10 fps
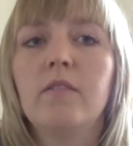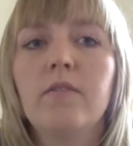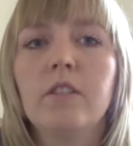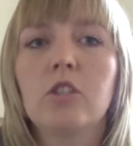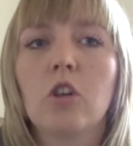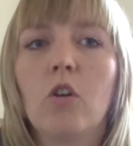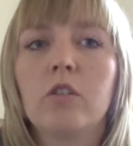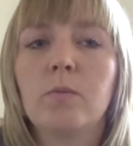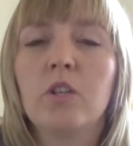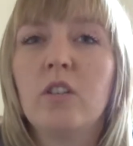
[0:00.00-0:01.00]
fluffy
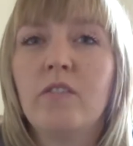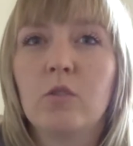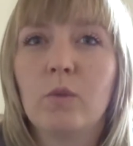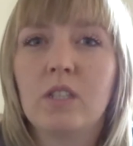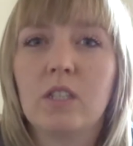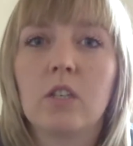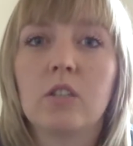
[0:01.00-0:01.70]
socks, especially if it's winter,